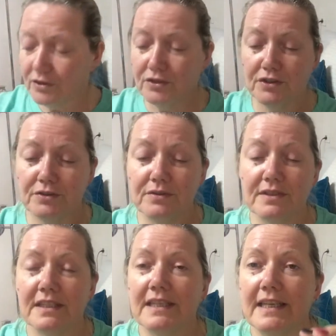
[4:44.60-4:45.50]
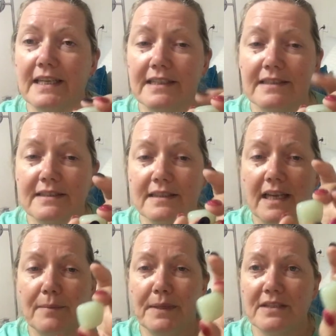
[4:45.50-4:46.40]
use is
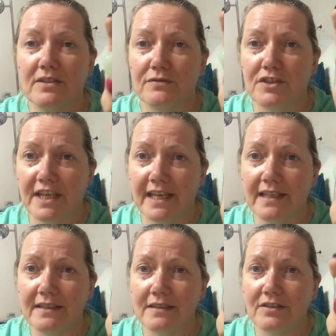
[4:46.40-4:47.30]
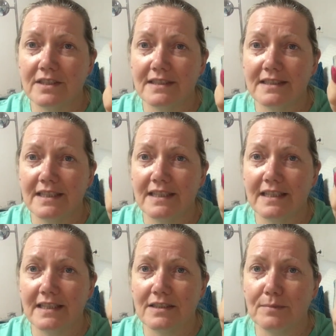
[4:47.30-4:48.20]
a piece of jade. You can see that
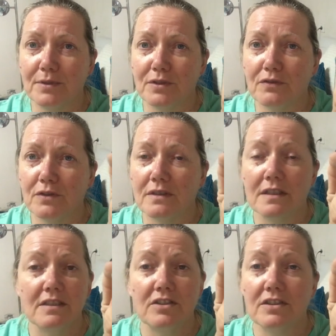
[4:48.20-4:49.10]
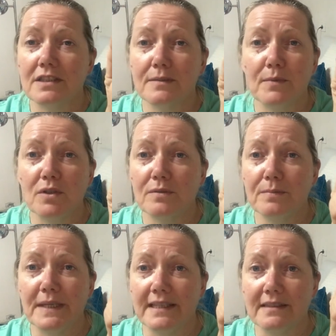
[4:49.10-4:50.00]
that's a beautiful, just a small
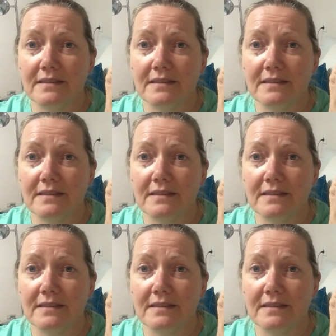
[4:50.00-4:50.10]
piece,